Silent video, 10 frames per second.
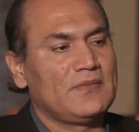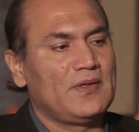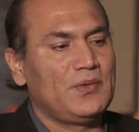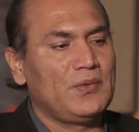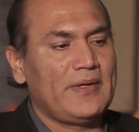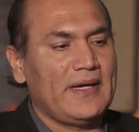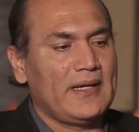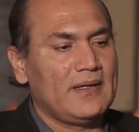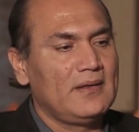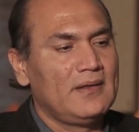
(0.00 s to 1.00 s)
you
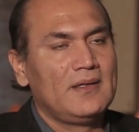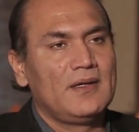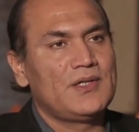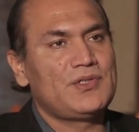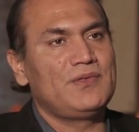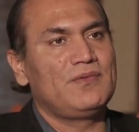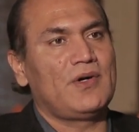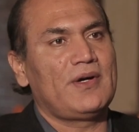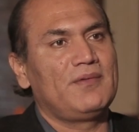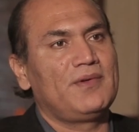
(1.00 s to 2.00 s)
can achieve
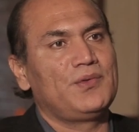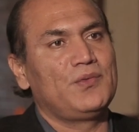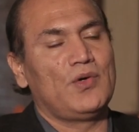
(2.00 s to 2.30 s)
whatever you